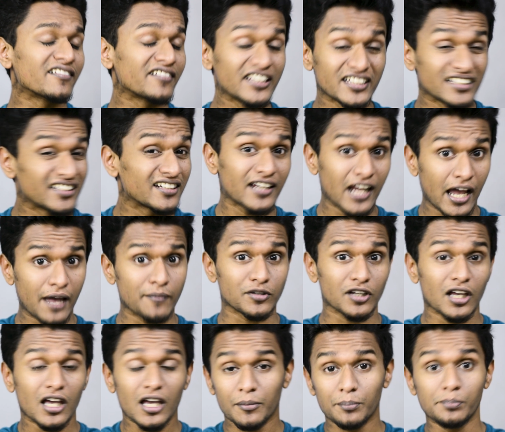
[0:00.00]
recent
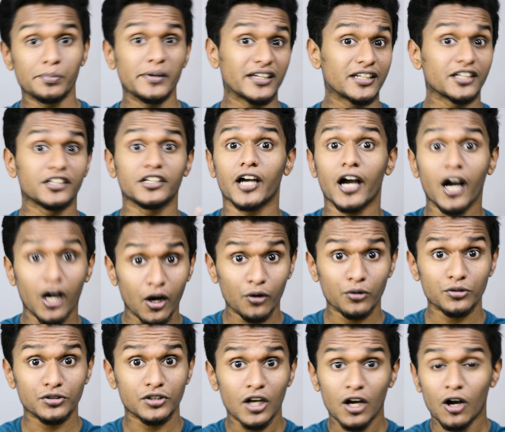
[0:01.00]
times, be it in your
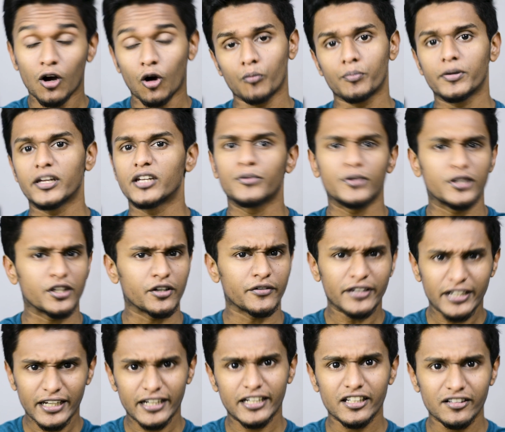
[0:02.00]
house or be it with your
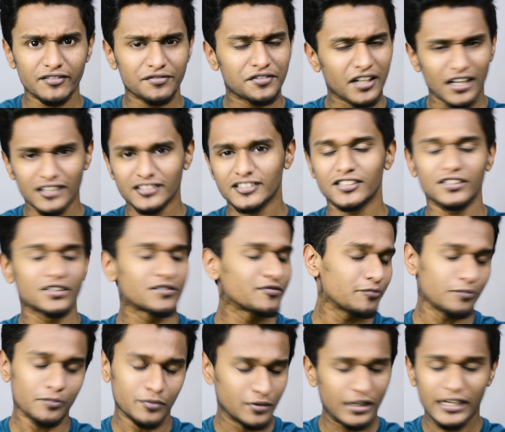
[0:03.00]
relatives, cousins,
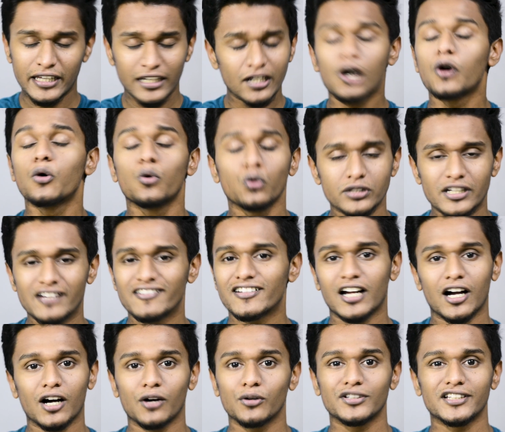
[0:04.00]
in whosever
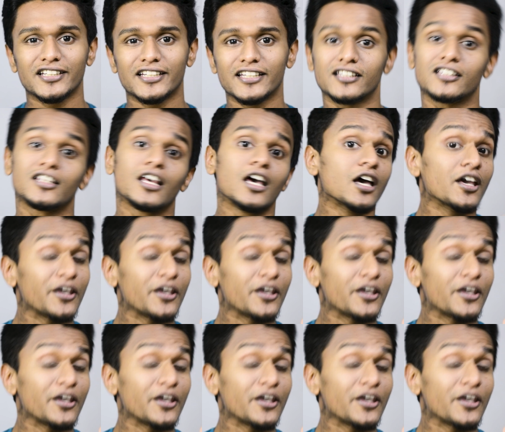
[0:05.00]
house it is.